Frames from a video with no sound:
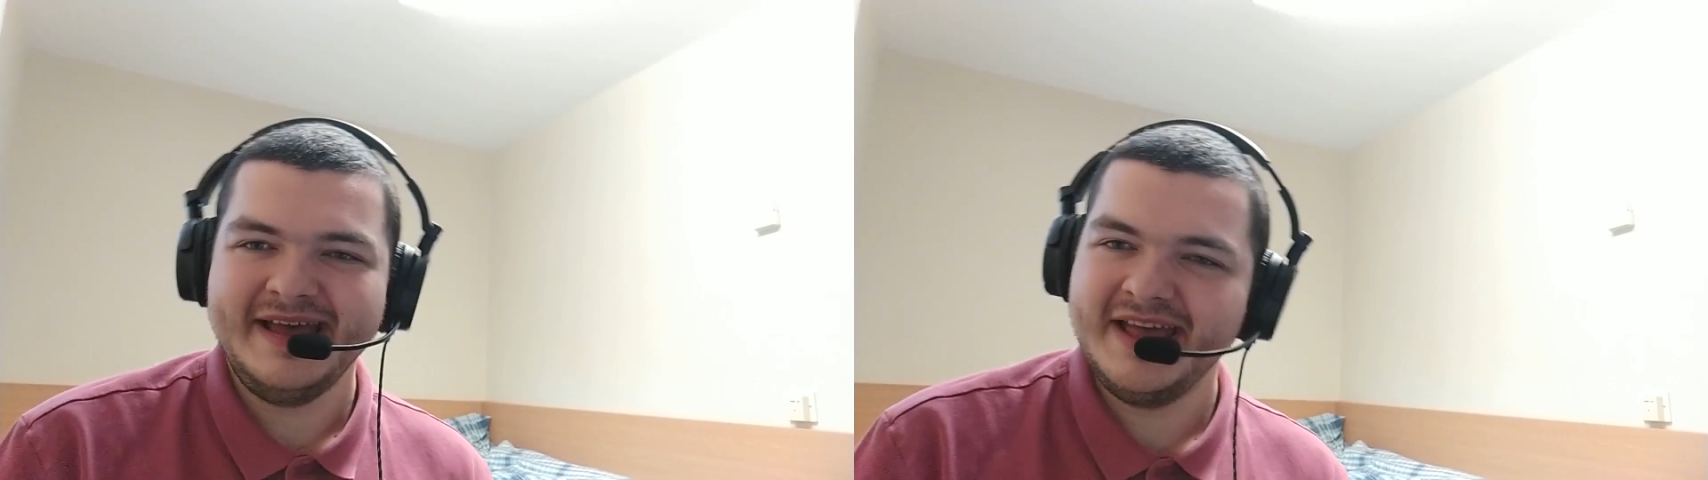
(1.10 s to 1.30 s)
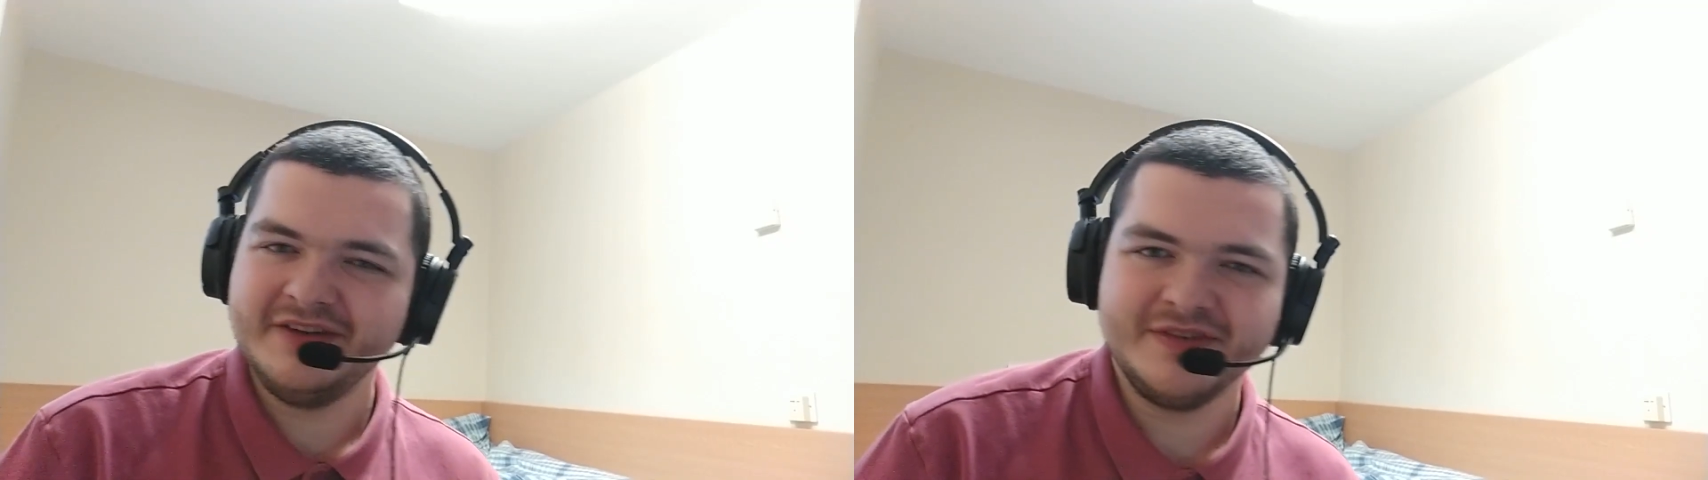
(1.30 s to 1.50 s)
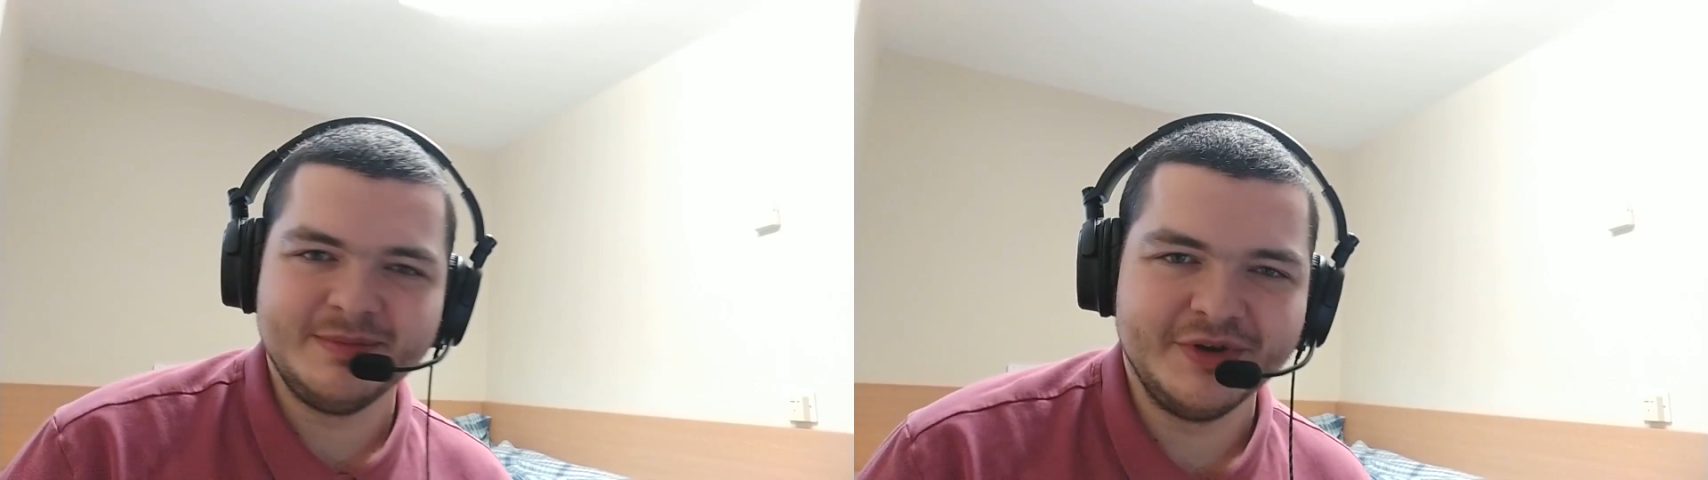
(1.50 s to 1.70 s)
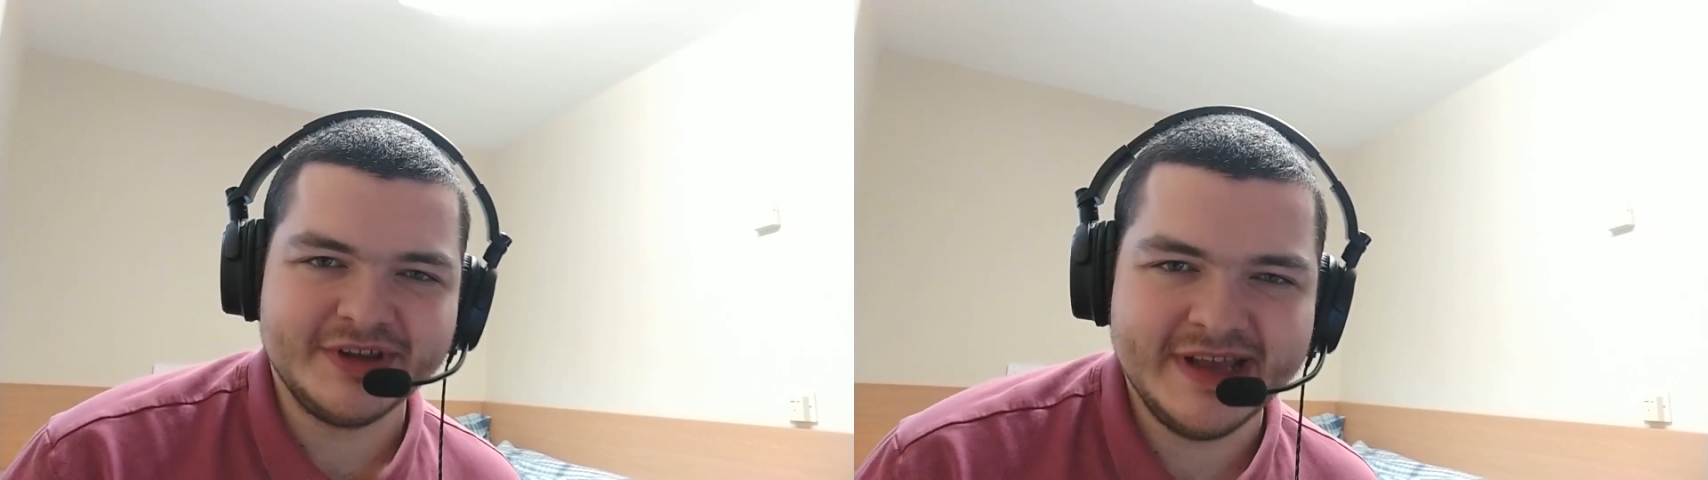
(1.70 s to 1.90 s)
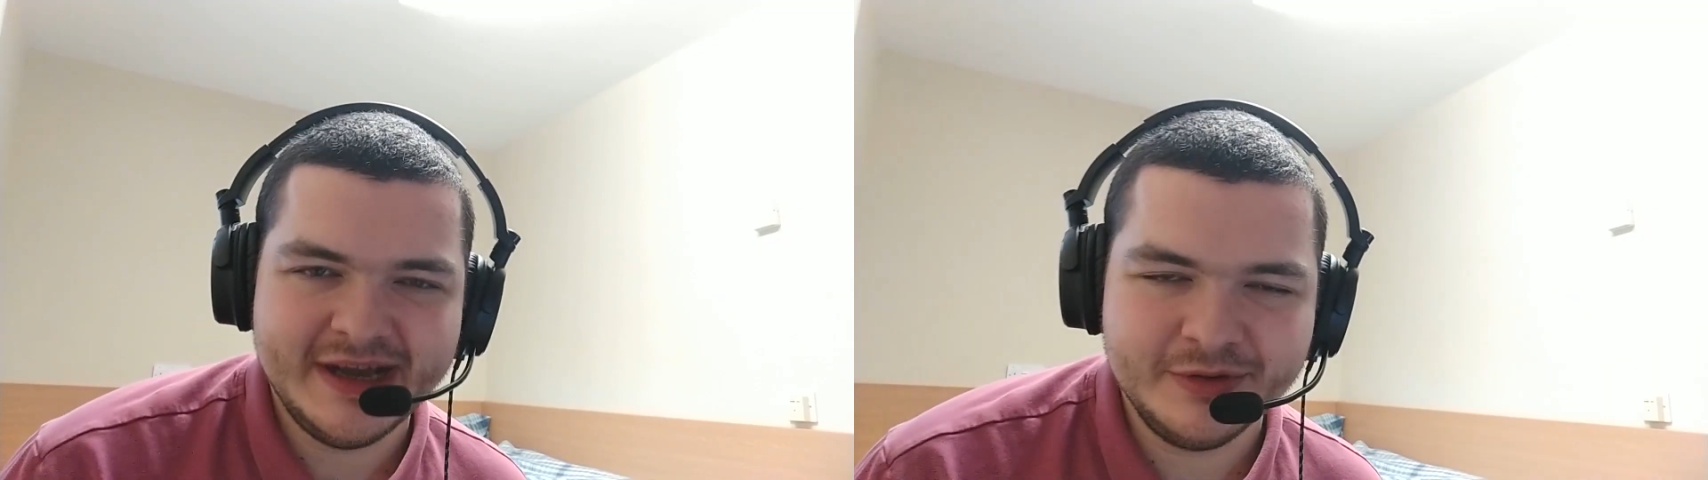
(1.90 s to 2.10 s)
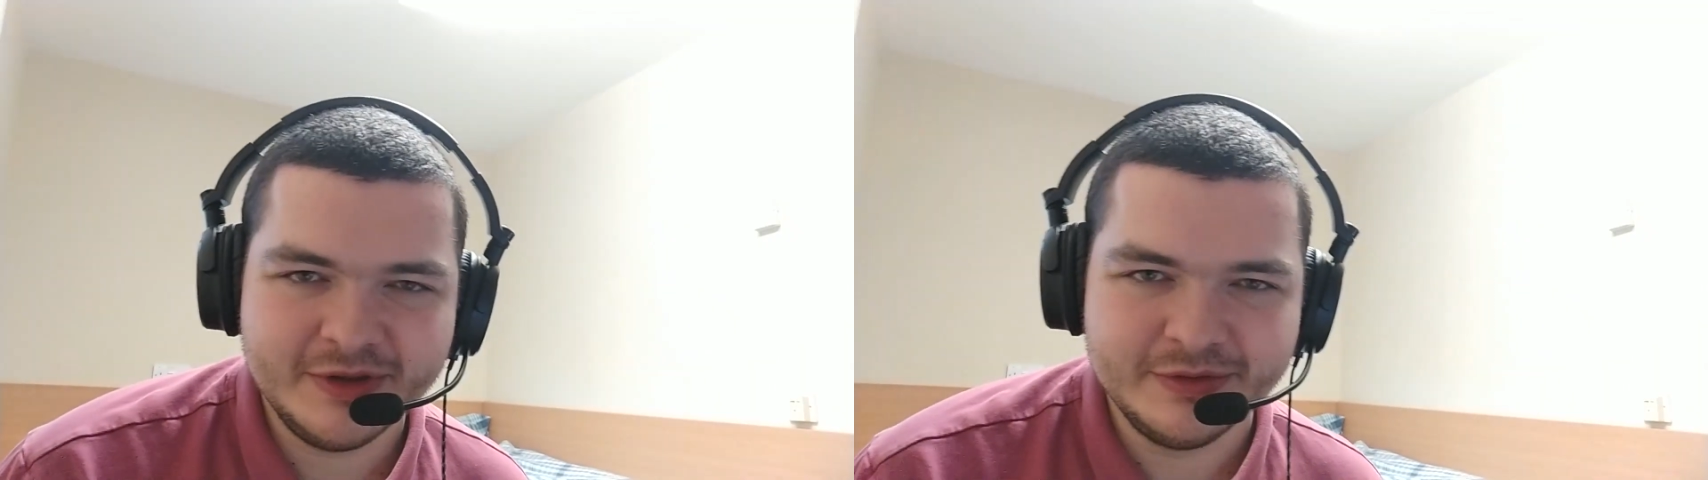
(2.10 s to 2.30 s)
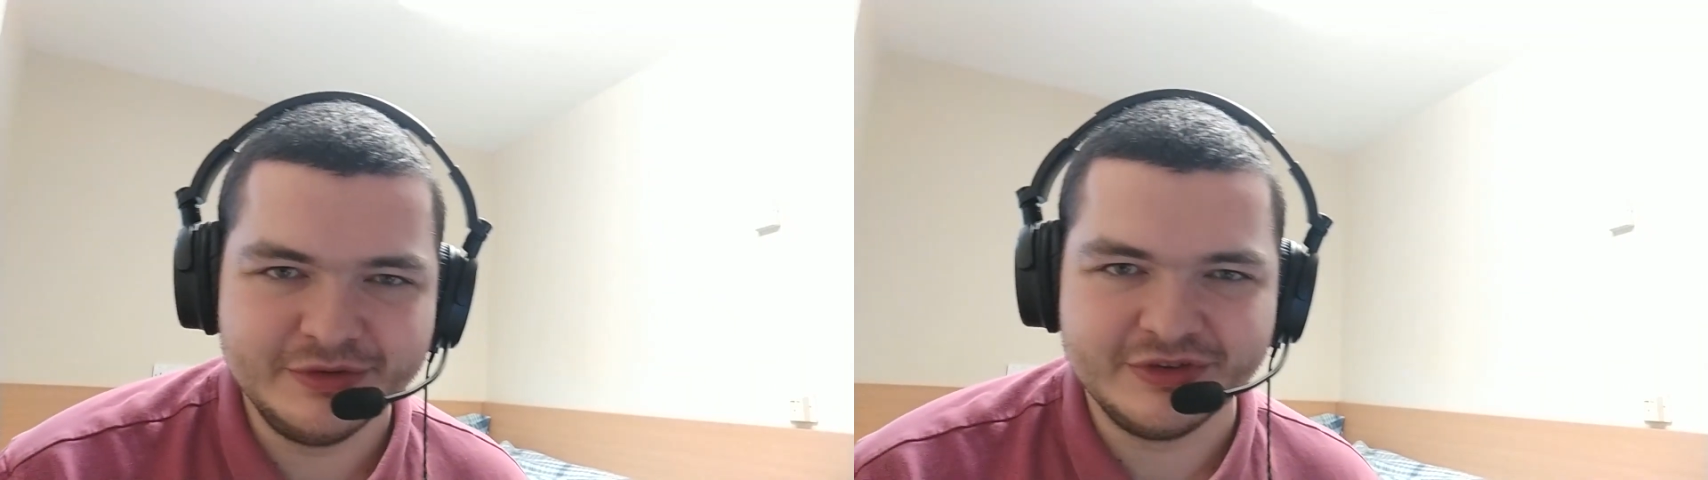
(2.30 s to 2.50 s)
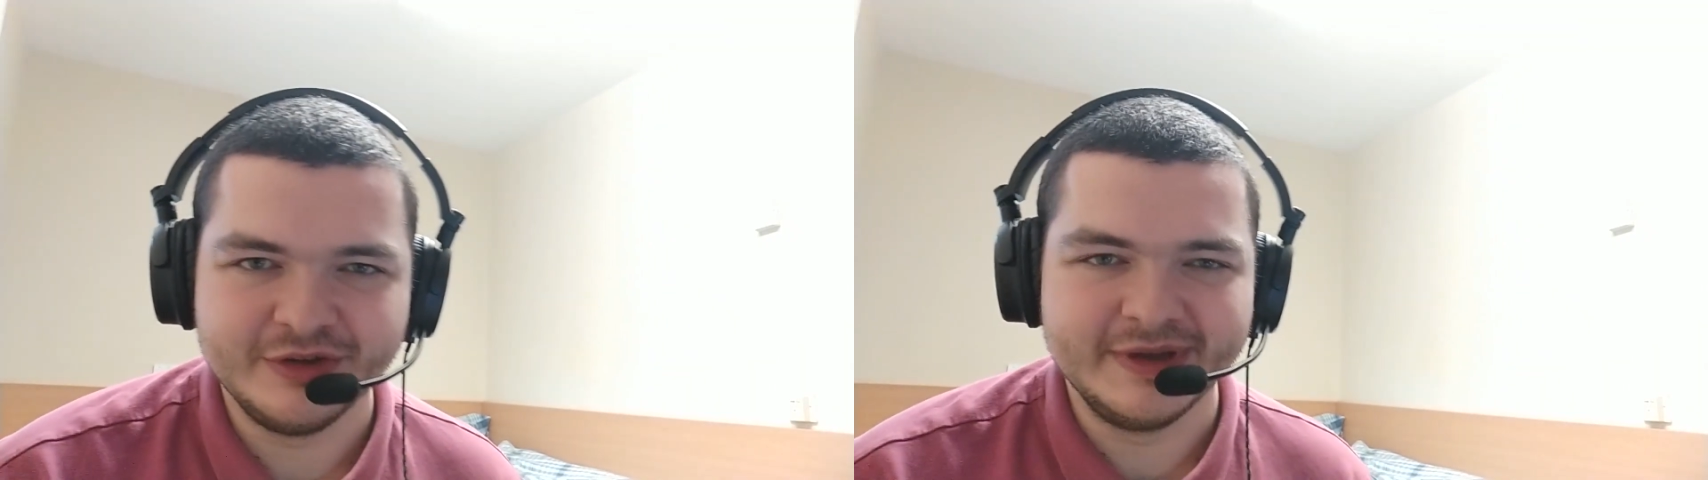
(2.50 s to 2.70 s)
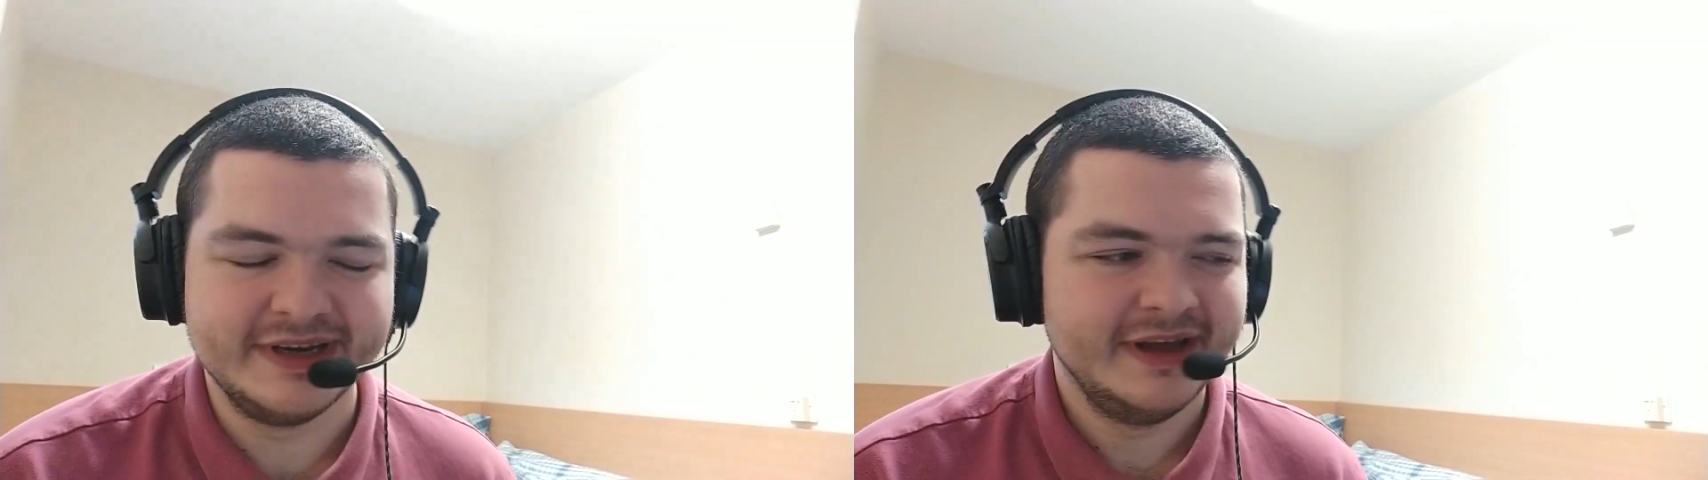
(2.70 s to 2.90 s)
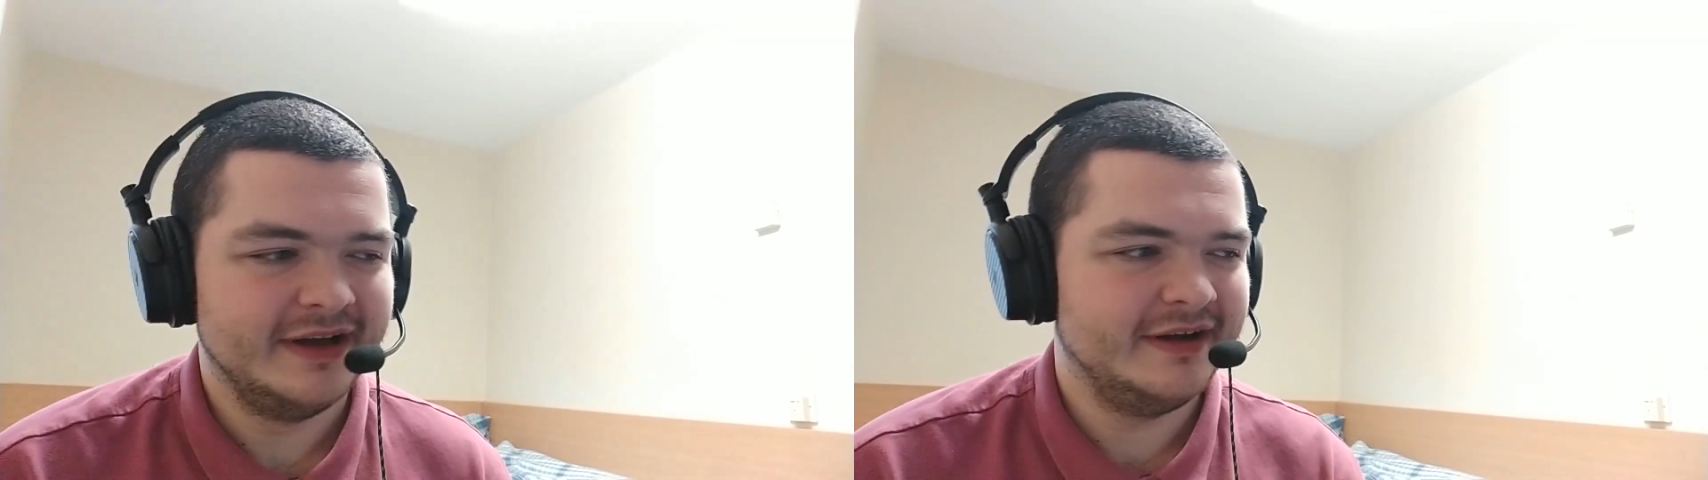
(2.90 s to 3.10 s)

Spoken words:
Hey everybody, how are you all doing?